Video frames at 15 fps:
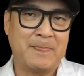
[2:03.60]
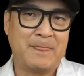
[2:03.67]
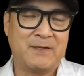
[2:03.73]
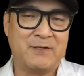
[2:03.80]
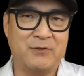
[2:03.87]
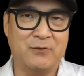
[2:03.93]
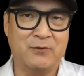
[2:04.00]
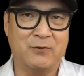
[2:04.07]

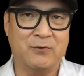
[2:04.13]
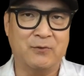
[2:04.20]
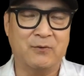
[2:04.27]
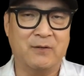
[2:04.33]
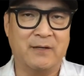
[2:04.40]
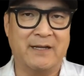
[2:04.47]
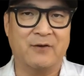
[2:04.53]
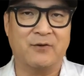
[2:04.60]

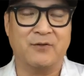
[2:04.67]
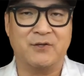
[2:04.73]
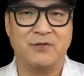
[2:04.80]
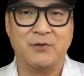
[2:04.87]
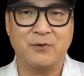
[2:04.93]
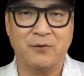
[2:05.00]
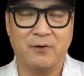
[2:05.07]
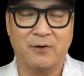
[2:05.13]
to enter the
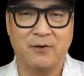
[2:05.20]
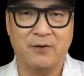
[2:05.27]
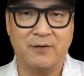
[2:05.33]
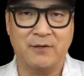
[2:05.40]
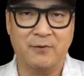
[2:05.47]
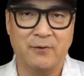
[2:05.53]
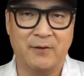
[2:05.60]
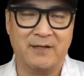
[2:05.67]
tour
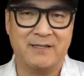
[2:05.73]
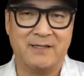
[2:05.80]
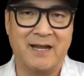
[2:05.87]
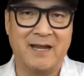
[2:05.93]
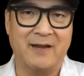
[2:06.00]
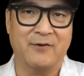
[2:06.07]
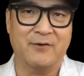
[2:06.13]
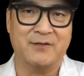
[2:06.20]
during
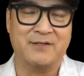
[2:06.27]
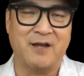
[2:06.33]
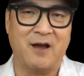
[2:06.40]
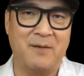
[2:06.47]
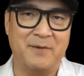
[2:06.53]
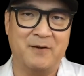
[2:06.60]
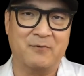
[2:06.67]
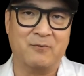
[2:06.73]
Tiger's
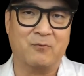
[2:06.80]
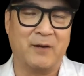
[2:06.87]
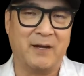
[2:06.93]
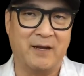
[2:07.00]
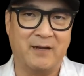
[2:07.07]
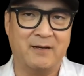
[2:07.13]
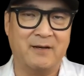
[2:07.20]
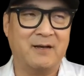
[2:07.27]
dominant
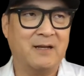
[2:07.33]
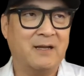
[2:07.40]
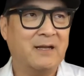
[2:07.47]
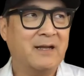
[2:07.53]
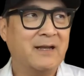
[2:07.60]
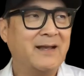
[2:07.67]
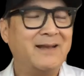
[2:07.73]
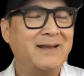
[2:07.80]
reign.
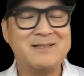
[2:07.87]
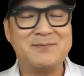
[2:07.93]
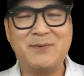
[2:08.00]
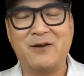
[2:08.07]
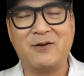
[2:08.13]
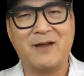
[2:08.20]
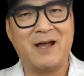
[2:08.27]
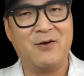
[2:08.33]
It doesn't
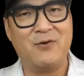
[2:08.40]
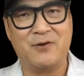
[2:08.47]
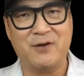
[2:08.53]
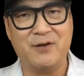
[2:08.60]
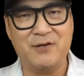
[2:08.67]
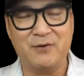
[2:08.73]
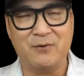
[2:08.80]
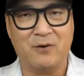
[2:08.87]
matter how
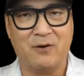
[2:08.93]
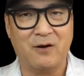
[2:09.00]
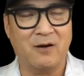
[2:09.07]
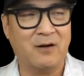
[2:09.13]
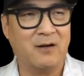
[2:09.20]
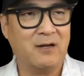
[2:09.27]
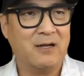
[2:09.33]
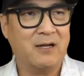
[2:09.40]
good you
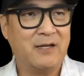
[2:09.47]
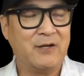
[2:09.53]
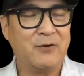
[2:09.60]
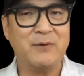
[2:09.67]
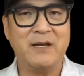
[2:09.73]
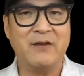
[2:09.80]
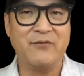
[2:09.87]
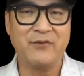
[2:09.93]
are,
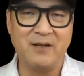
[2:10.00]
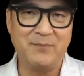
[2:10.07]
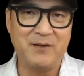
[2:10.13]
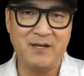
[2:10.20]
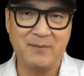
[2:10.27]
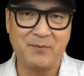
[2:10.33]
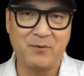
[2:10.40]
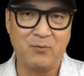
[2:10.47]
you're never going to be
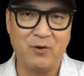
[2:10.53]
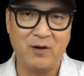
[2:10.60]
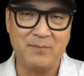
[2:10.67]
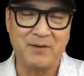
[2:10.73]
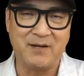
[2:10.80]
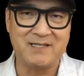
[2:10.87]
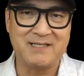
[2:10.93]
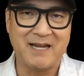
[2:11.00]
number one
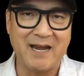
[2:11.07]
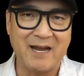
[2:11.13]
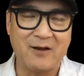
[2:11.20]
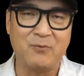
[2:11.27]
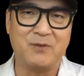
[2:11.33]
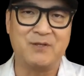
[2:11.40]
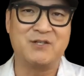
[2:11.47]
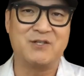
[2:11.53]
because Tiger
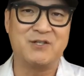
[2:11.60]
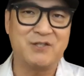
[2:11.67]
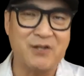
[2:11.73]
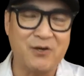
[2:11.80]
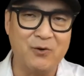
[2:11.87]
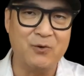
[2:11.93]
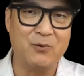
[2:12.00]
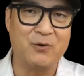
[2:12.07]
was
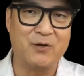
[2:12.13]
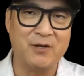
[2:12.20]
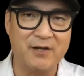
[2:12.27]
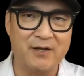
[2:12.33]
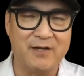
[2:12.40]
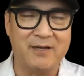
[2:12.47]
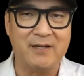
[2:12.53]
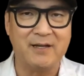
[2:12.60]
so
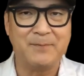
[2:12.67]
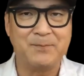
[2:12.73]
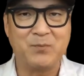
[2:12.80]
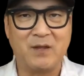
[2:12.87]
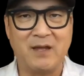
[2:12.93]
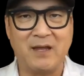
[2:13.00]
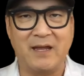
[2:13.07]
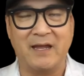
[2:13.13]
good.
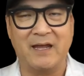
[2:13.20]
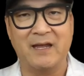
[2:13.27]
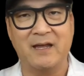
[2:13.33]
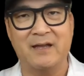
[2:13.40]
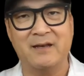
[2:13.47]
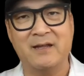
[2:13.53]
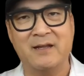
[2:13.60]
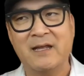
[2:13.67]

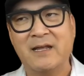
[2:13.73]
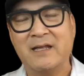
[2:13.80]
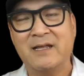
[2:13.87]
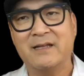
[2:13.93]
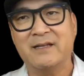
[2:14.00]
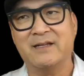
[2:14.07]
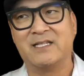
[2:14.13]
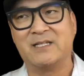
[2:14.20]
And
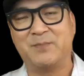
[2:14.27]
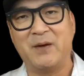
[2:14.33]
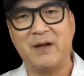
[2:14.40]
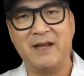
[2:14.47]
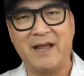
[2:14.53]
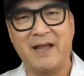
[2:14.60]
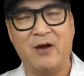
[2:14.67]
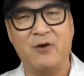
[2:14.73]

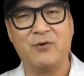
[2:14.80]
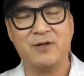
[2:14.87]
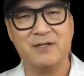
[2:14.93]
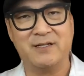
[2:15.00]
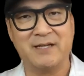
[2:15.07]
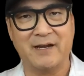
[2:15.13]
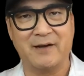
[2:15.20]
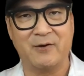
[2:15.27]
despite how good
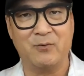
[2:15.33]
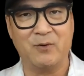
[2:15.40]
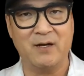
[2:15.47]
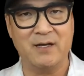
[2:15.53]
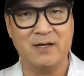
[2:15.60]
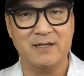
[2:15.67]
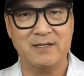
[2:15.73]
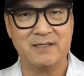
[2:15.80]
Tiger
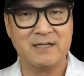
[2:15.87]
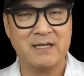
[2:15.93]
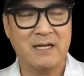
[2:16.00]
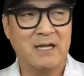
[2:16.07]
was,